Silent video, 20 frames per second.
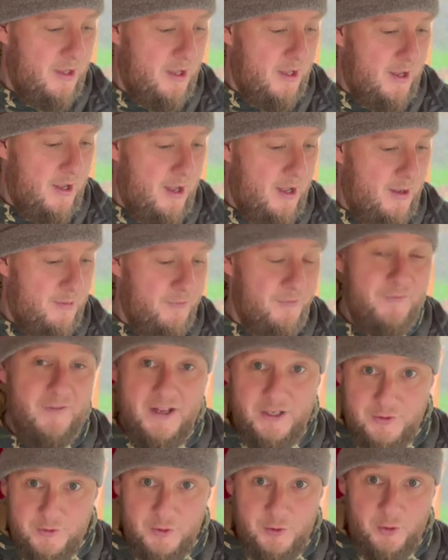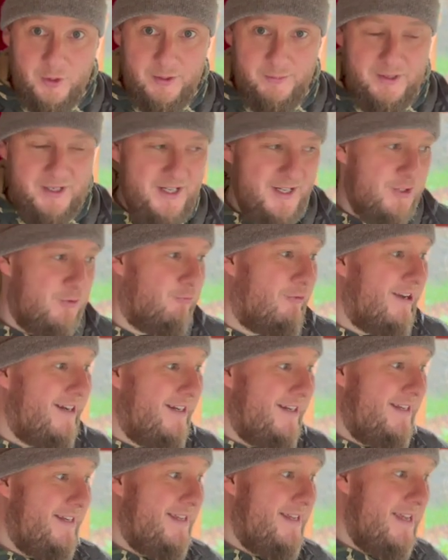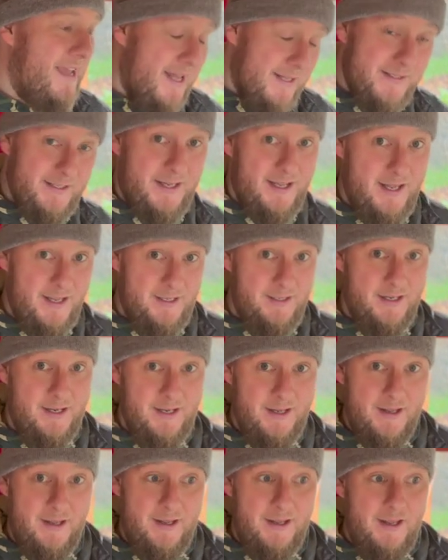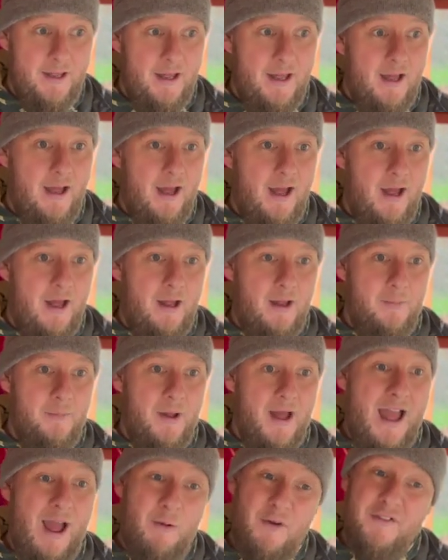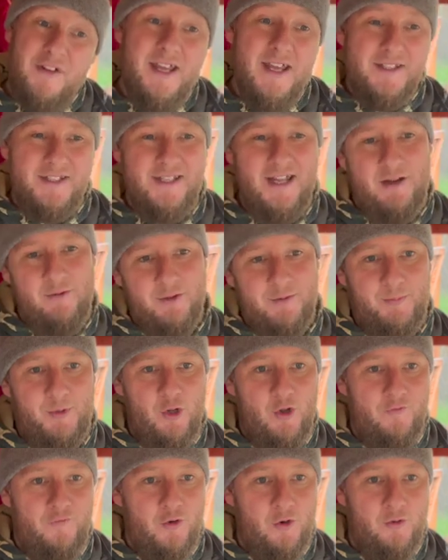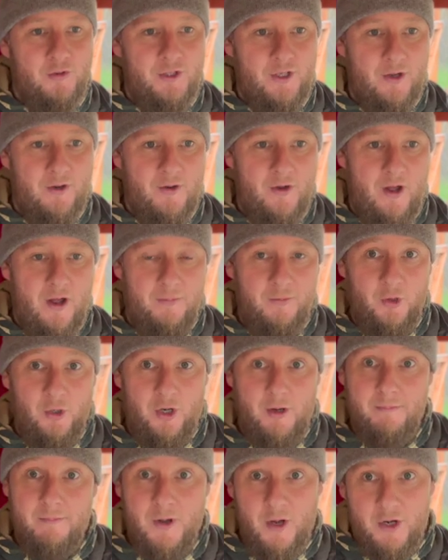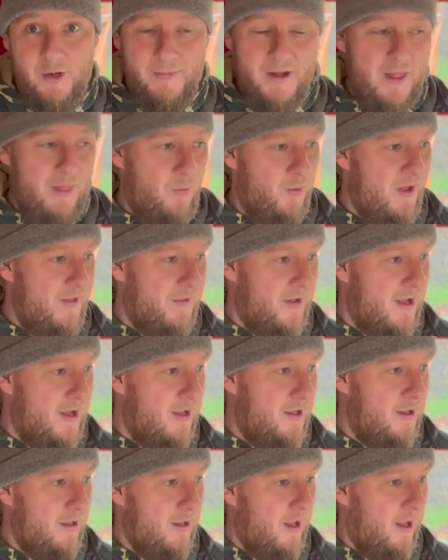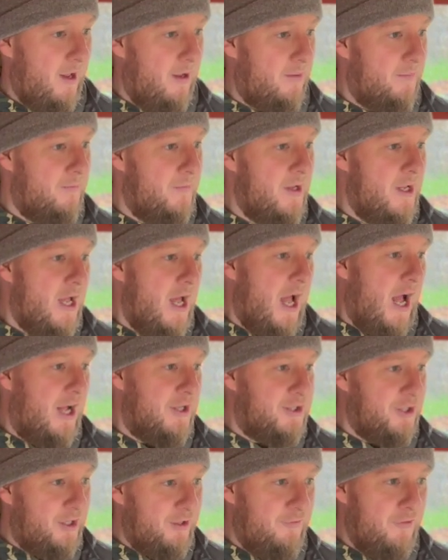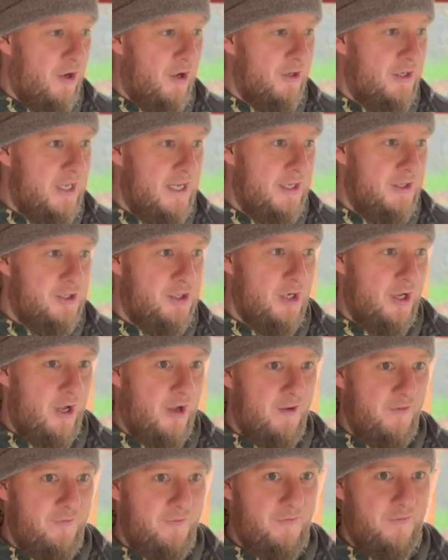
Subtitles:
Thanks for joining me. It's raining yet again. However, yesterday was beautiful, so I'm not going to moan about the weather. I took advantage of,